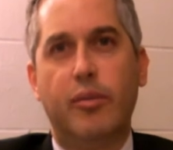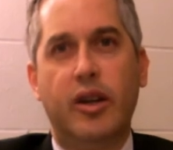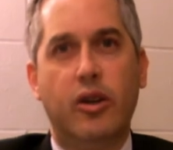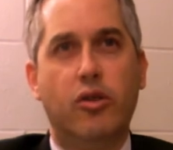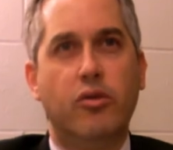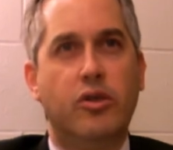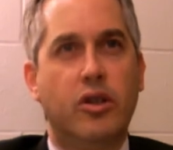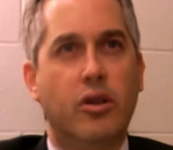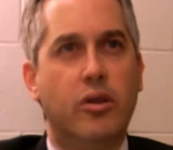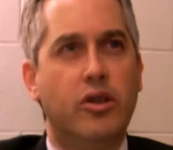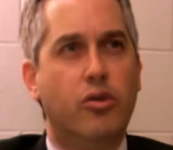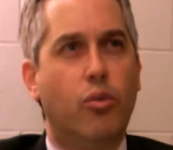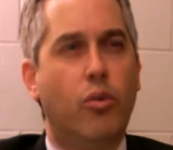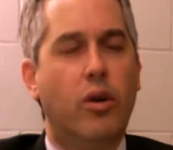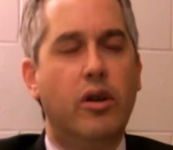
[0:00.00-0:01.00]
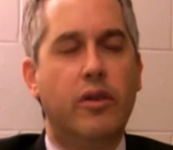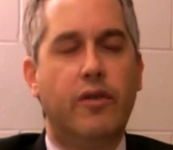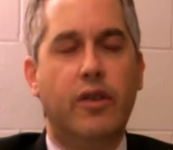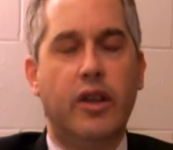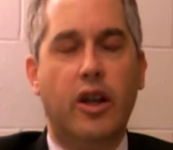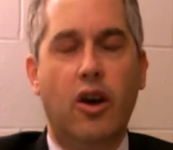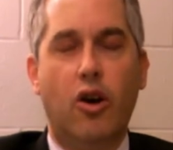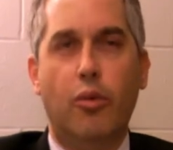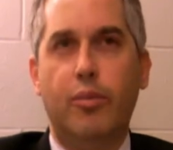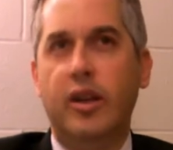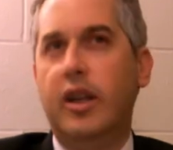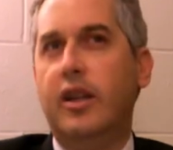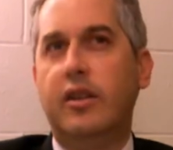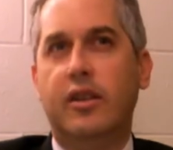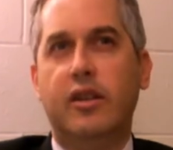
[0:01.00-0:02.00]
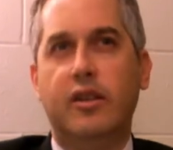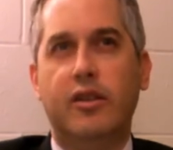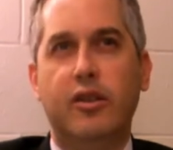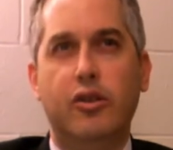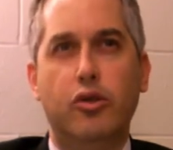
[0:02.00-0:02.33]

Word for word: Manguso is wonderfully open-ended.